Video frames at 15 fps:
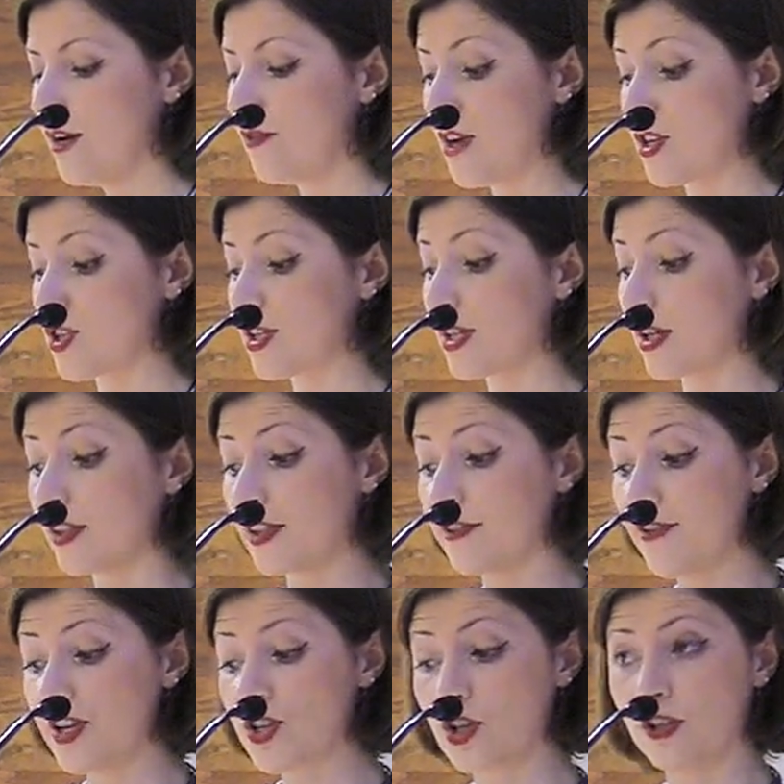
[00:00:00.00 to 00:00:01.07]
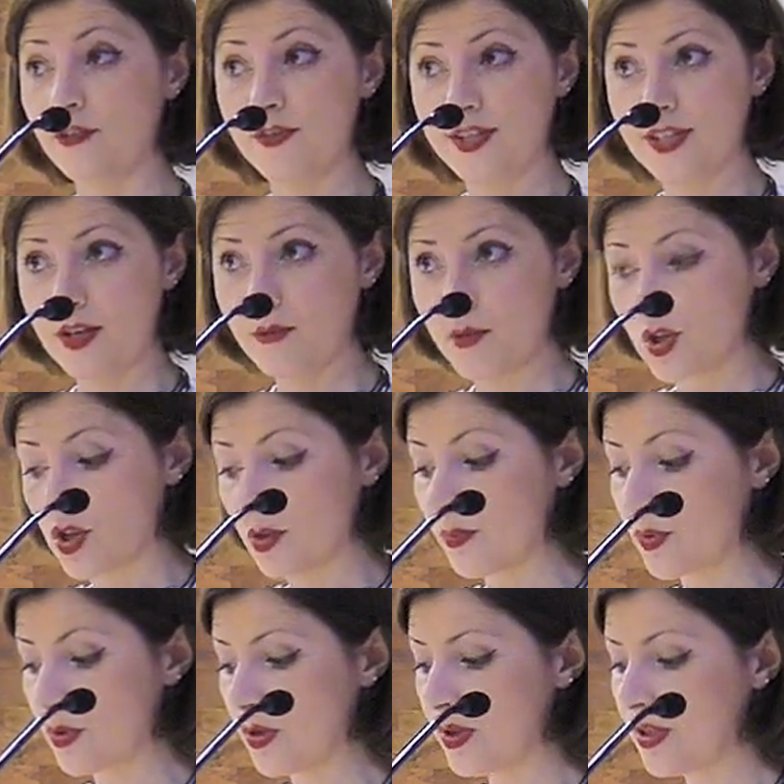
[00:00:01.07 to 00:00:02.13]
Russia's cultivation of its image
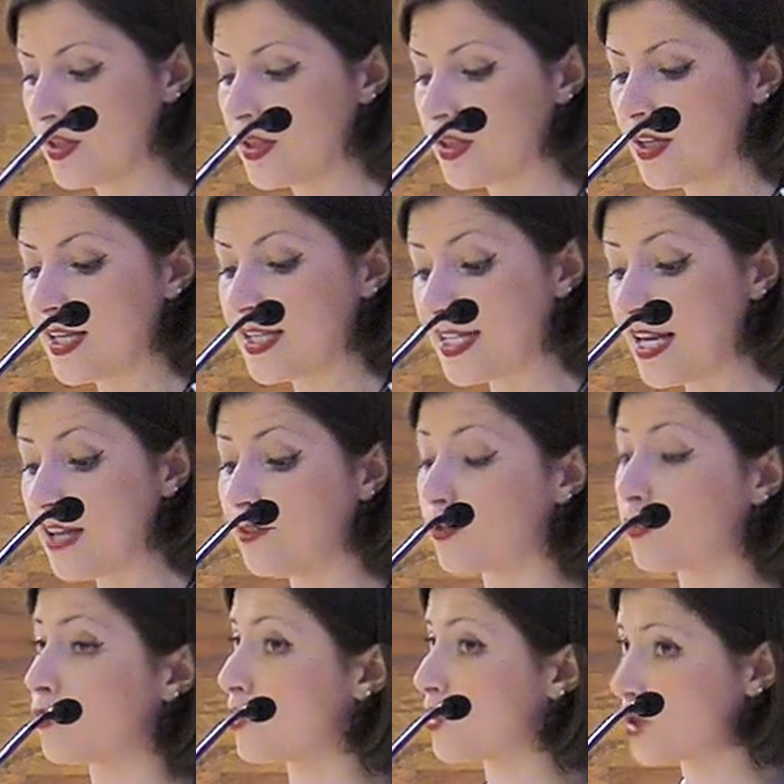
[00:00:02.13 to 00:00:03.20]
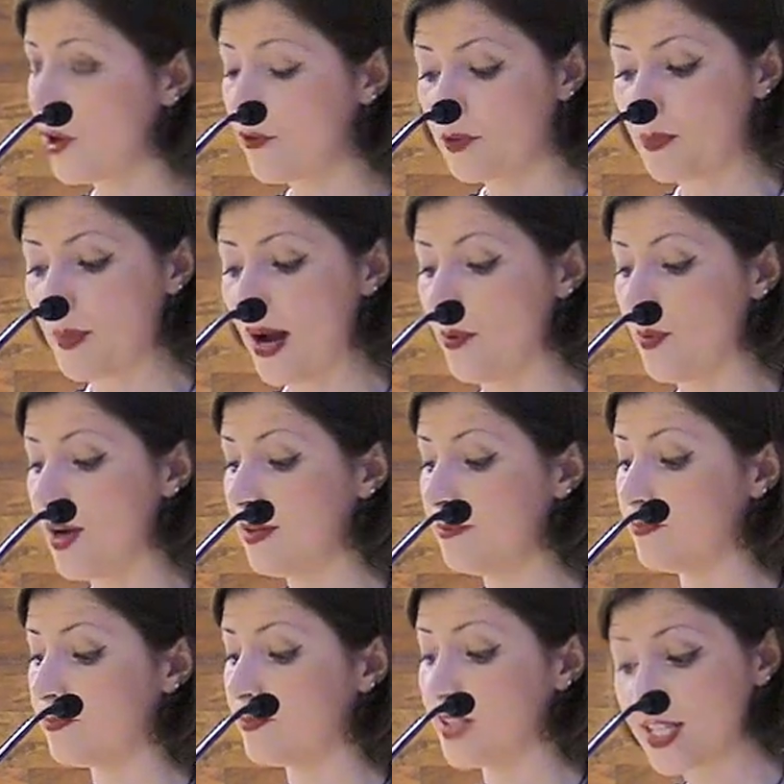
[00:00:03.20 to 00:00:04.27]
abroad, attained through soft power,
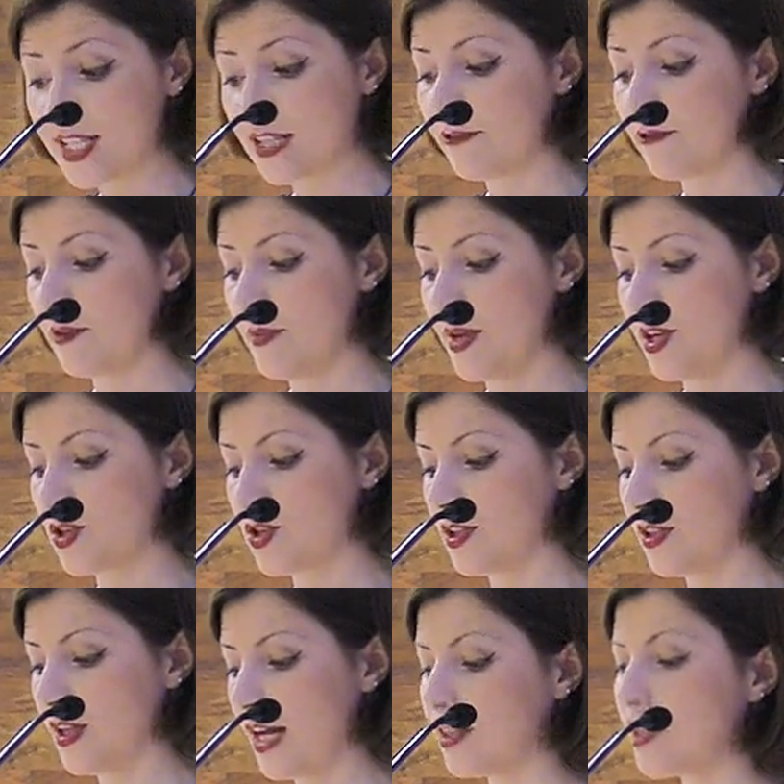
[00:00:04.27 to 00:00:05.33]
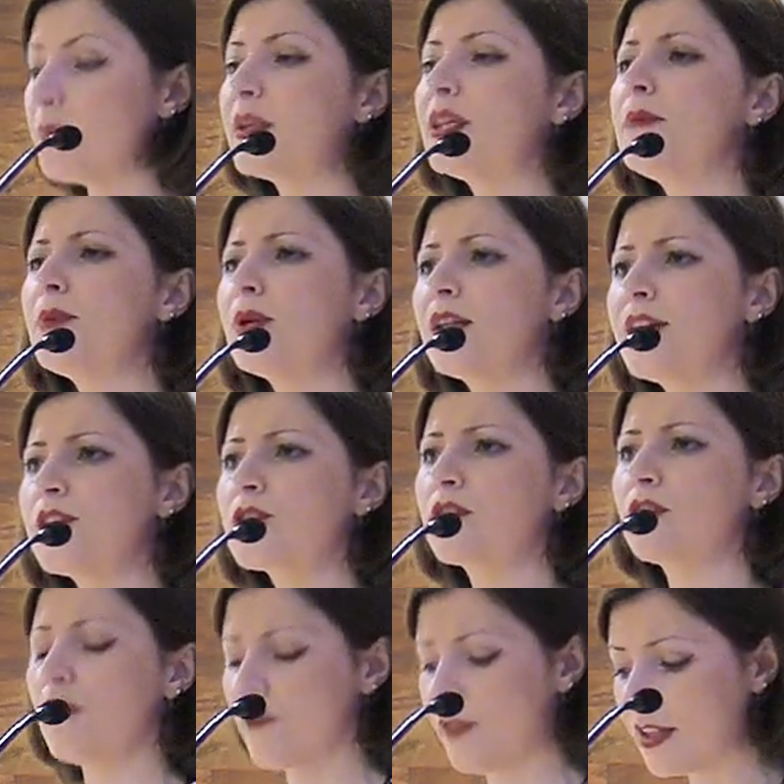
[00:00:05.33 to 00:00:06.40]
disinformation, and the
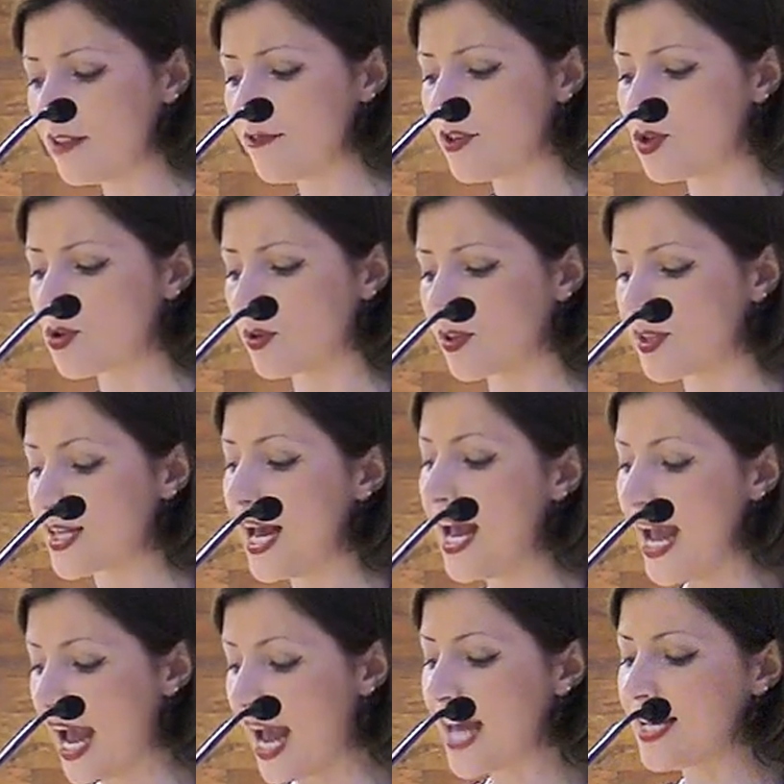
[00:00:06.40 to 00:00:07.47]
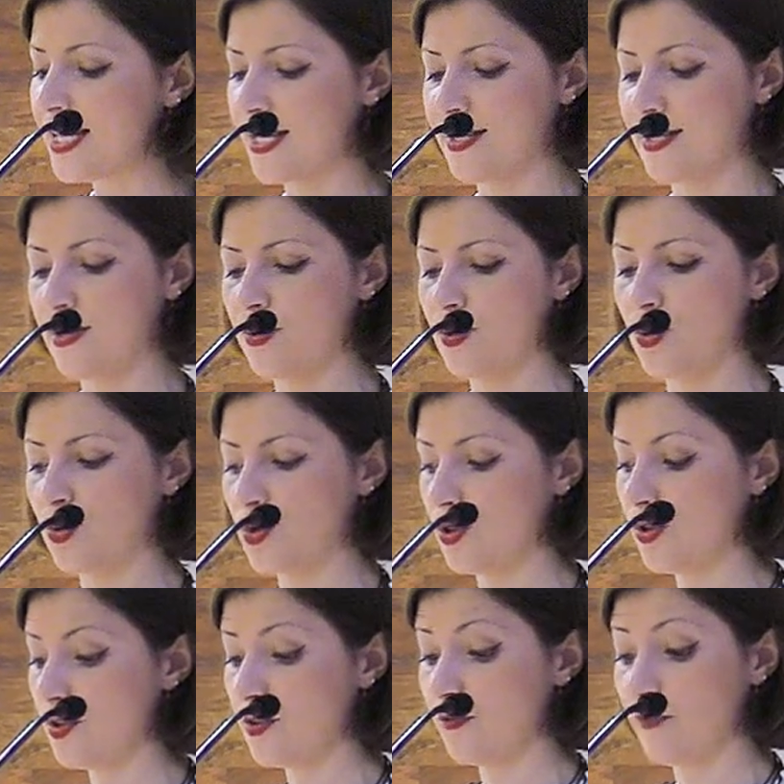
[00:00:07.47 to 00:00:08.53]
manipulation of individuals and
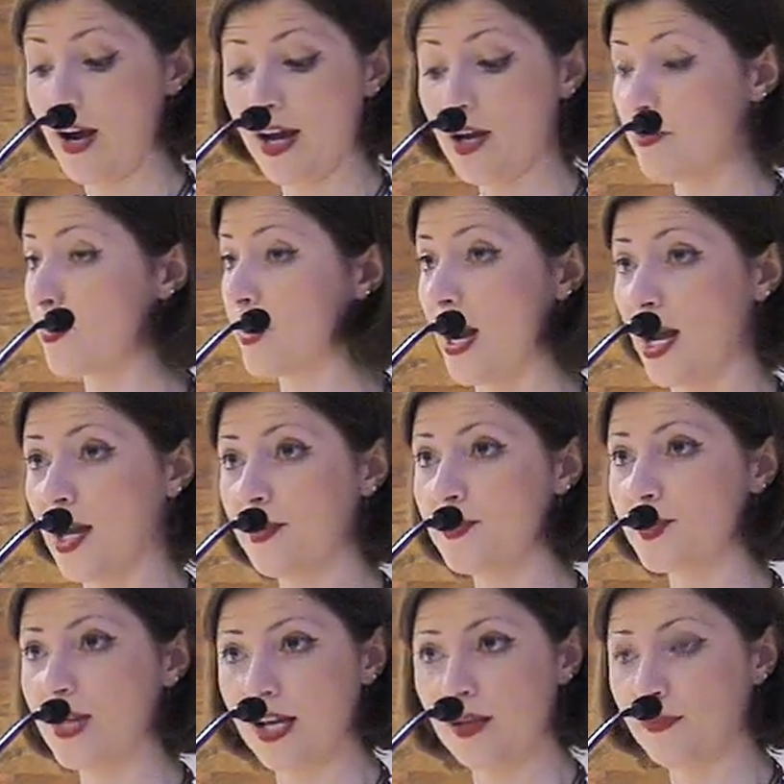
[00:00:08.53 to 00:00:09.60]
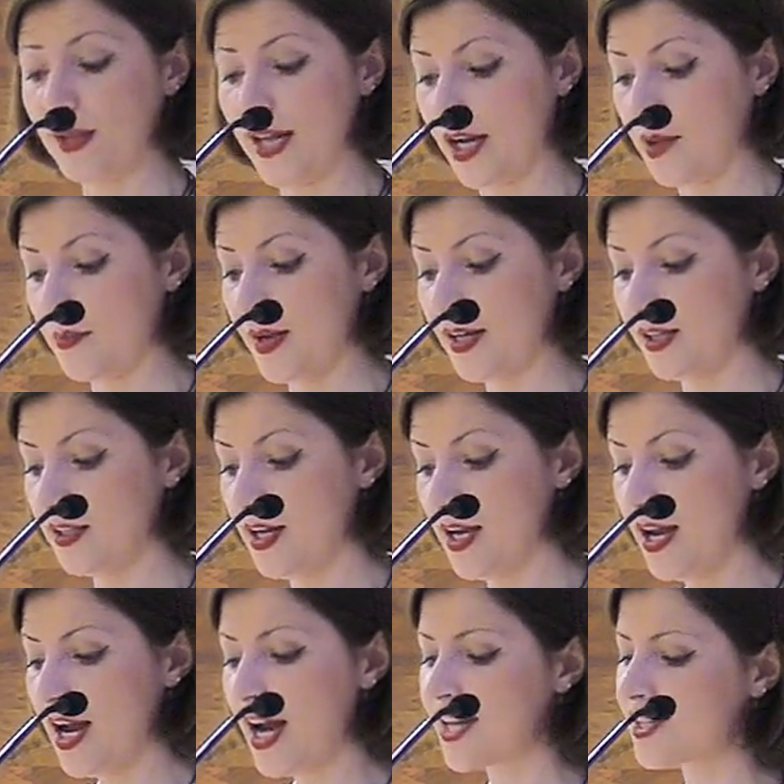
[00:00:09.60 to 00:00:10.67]
institutions via bribes and blackmail,
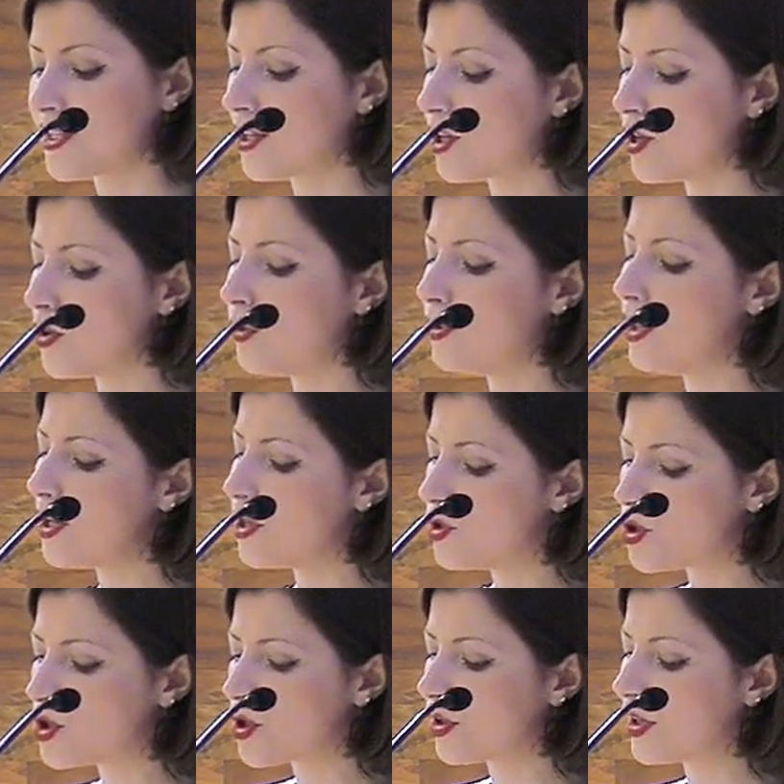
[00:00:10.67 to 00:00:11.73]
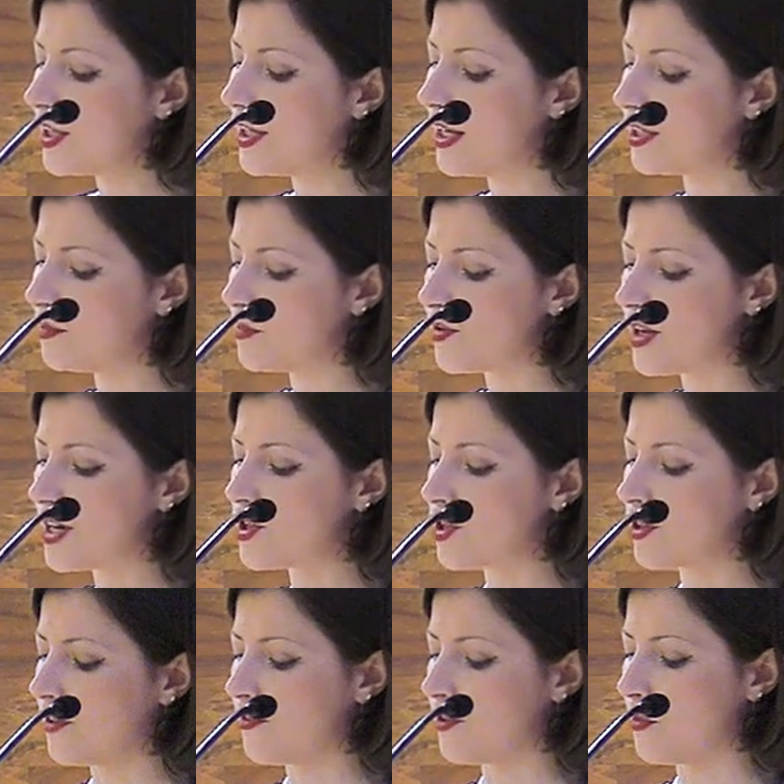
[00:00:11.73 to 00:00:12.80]
has secured the enduring
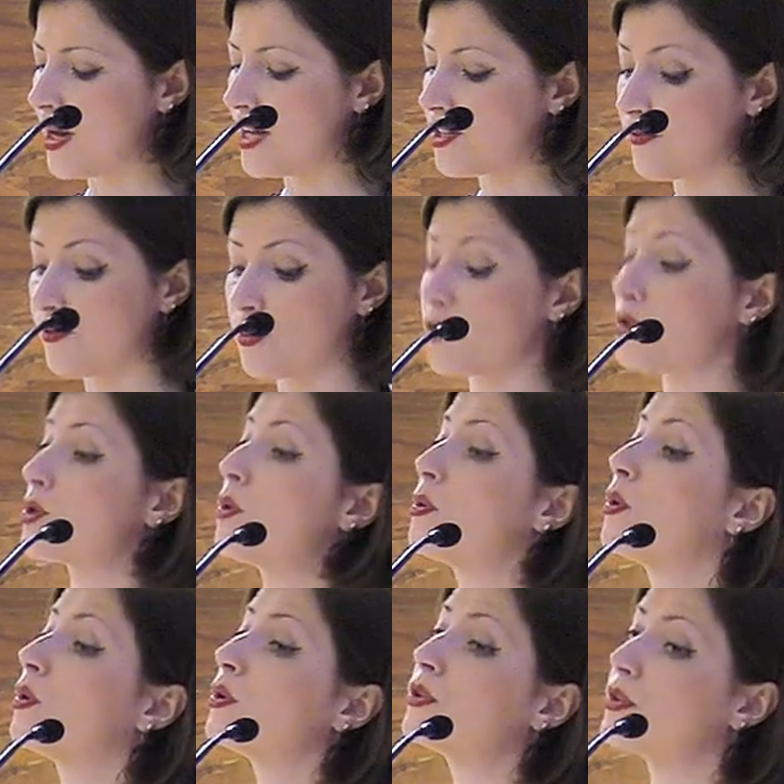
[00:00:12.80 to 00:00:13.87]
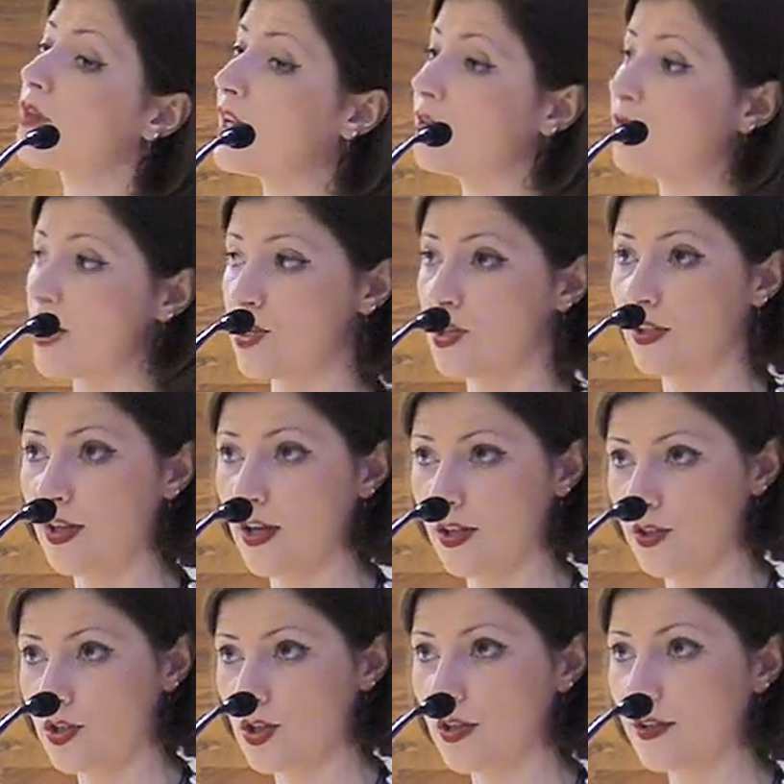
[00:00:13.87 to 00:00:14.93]
admiration of the West for the so called Great Russian
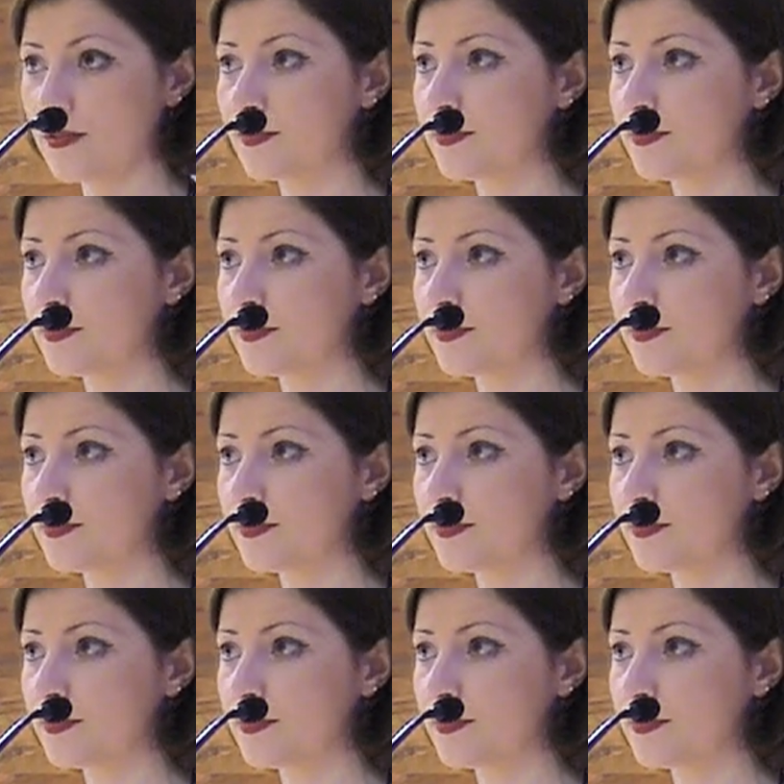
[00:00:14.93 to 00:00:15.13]
culture.